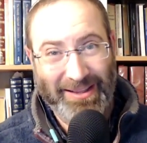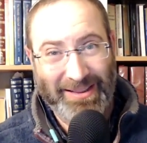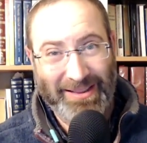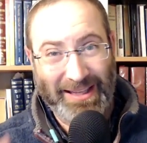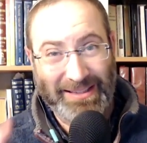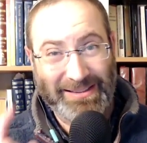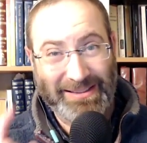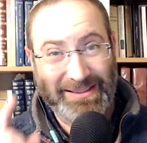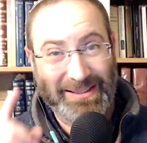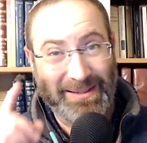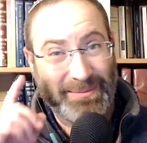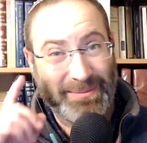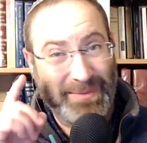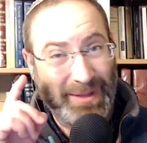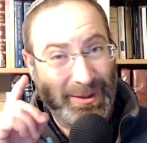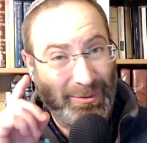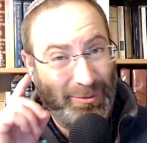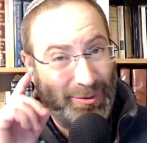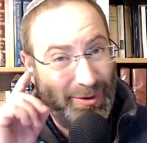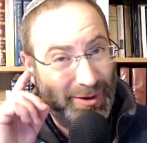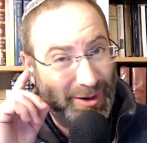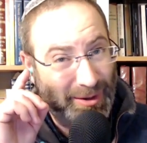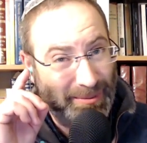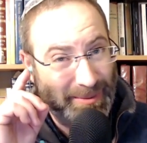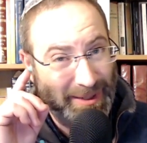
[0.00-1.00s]
That's something
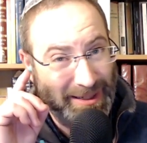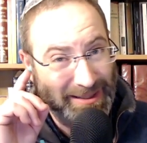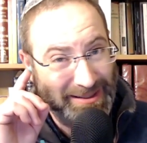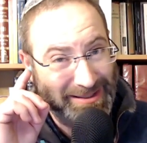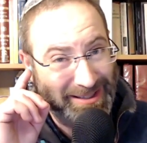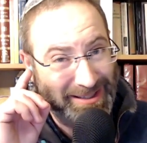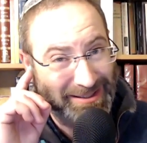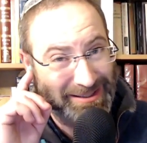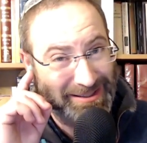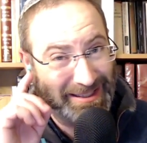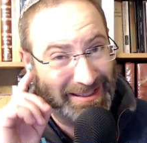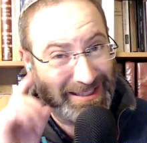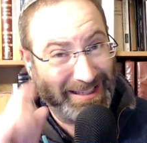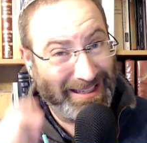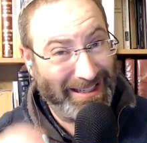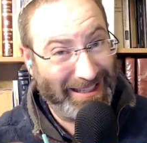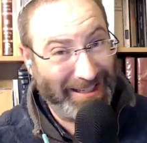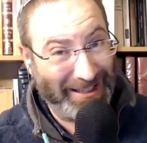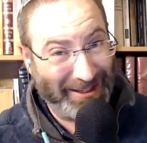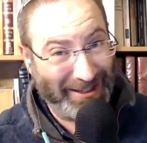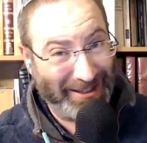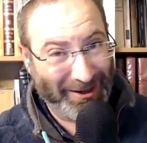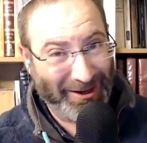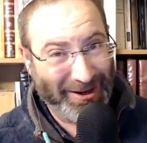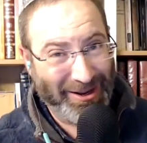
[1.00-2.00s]
we're going to be discussing
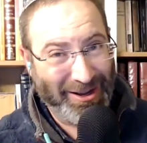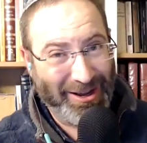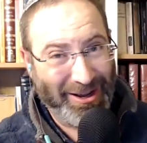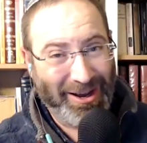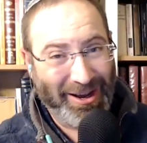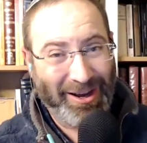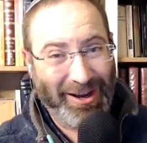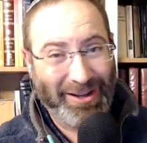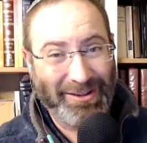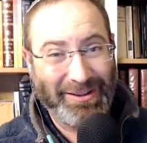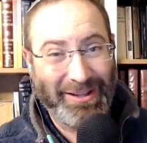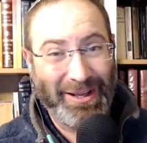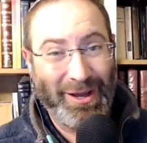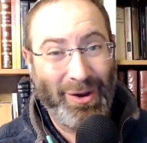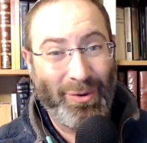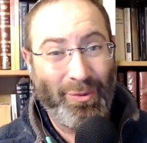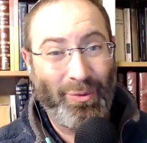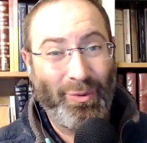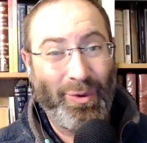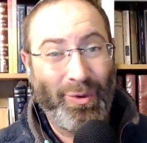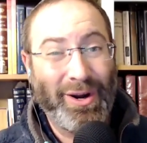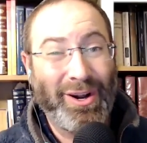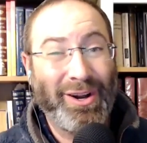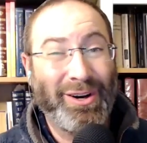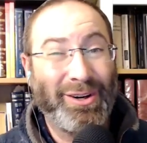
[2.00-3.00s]
here on the
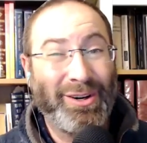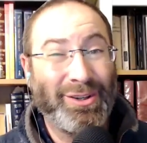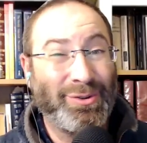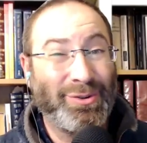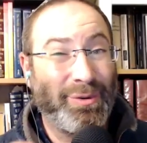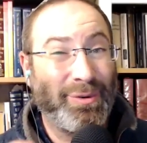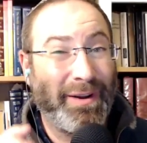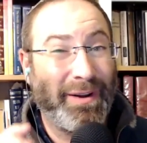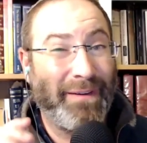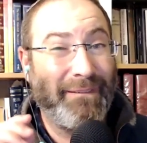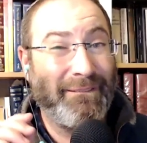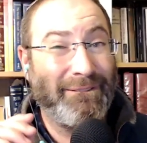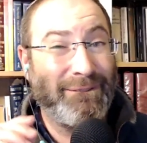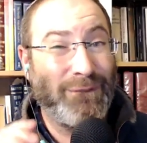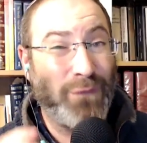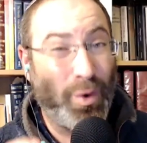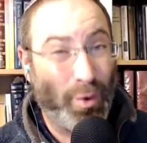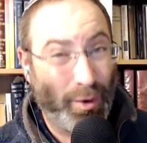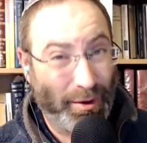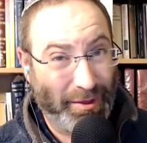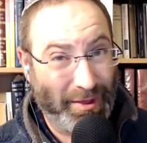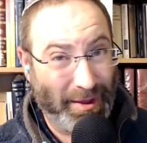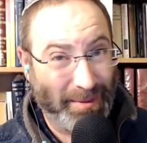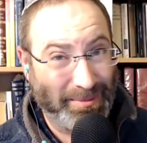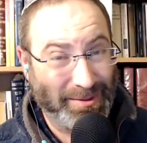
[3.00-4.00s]

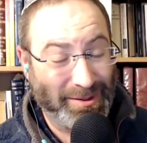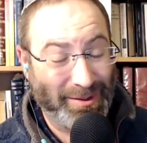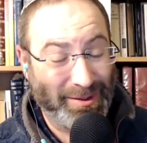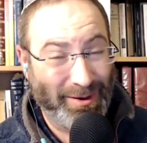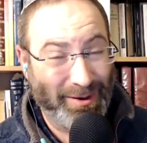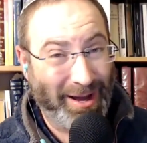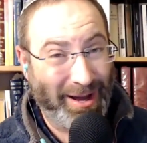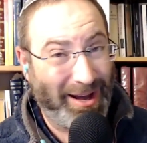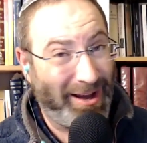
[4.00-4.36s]
124th episode